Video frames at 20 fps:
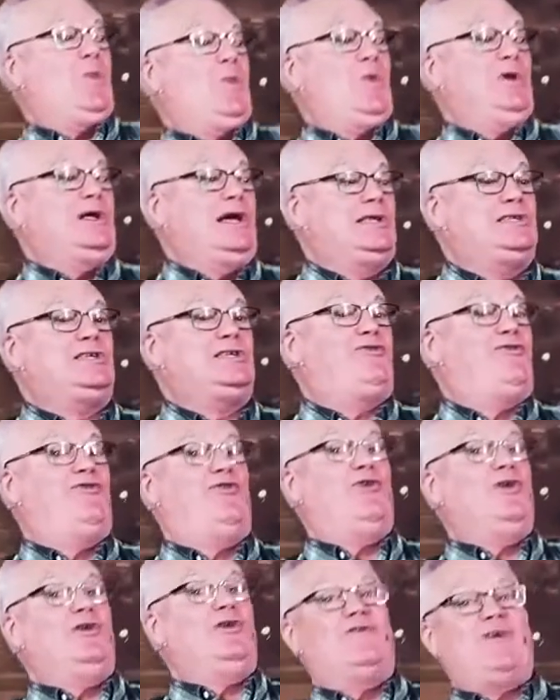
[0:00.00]
are just
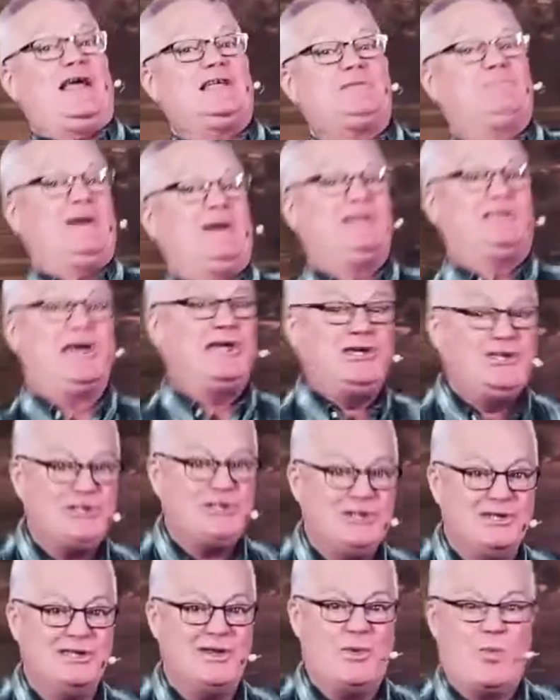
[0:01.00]
full of
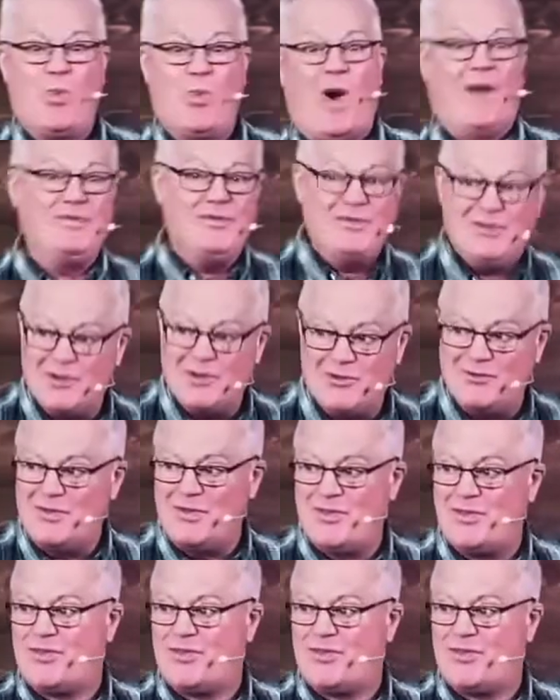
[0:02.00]
expectation and wonder and